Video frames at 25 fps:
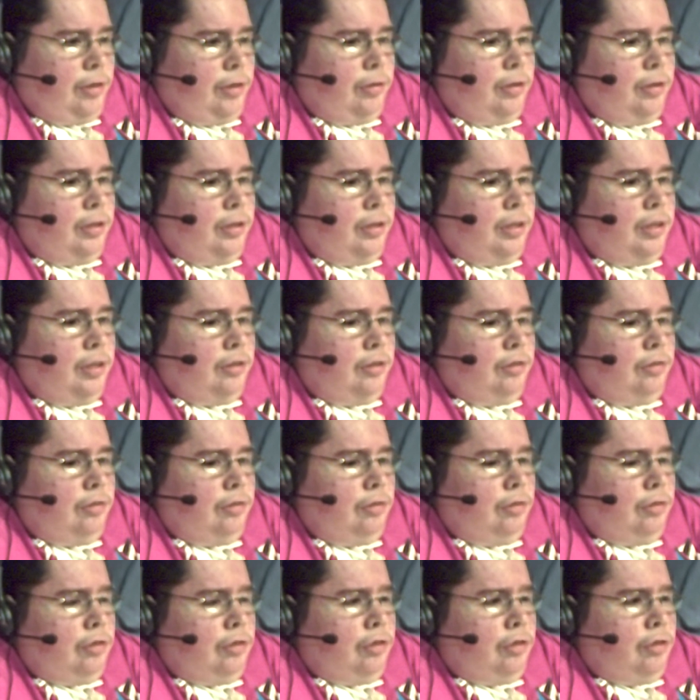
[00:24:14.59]
Gets
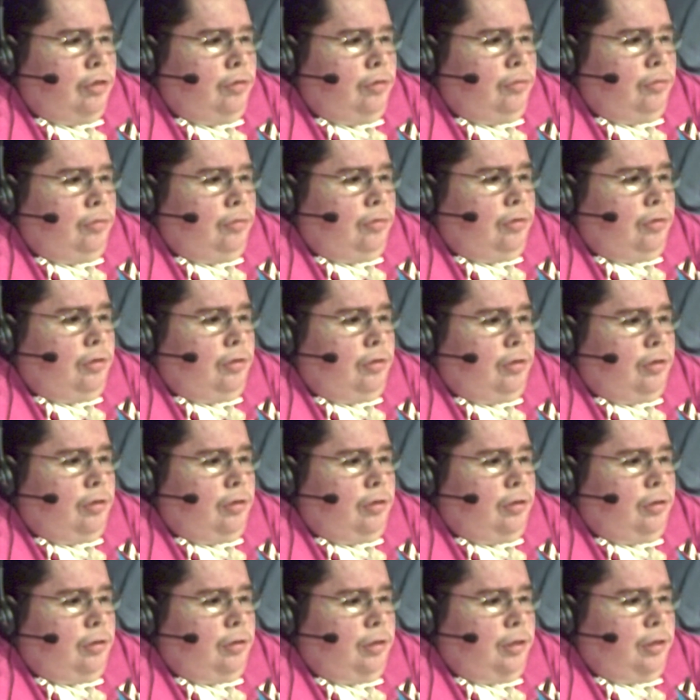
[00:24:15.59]
close to.
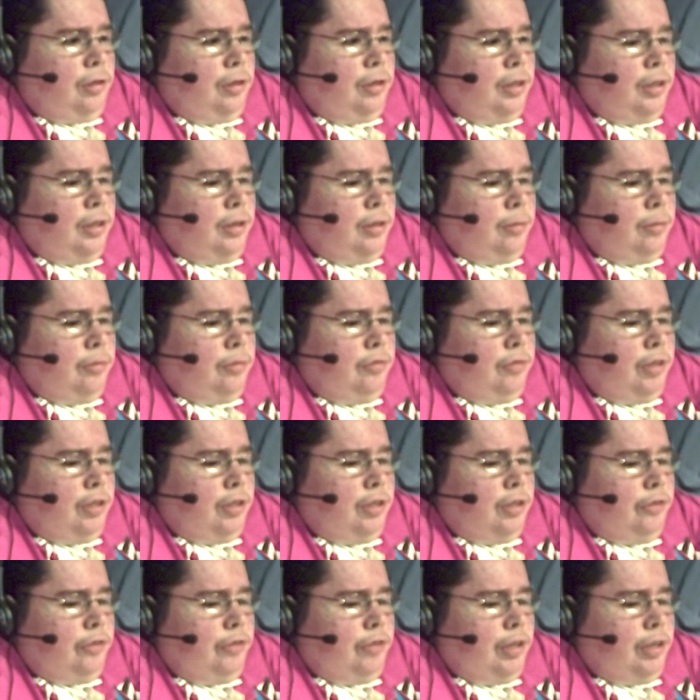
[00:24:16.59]
He comes face to
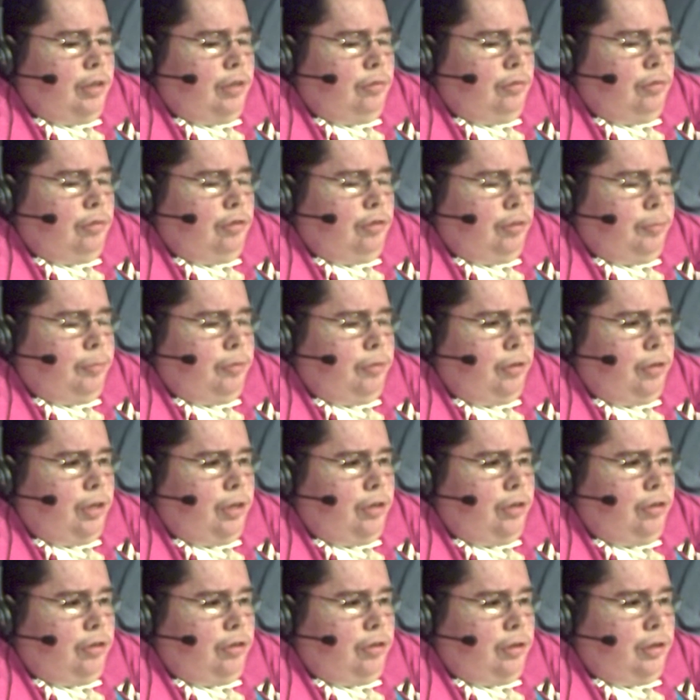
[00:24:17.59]
face with Triple
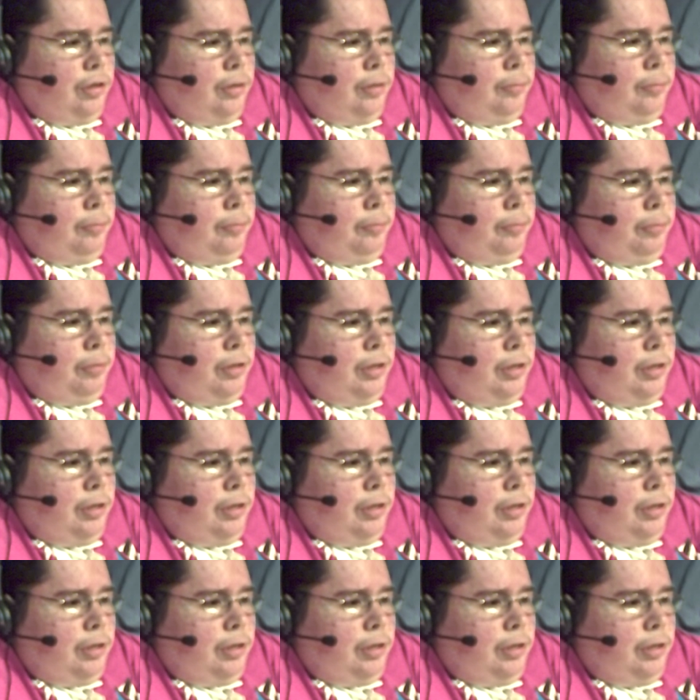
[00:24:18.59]
H, but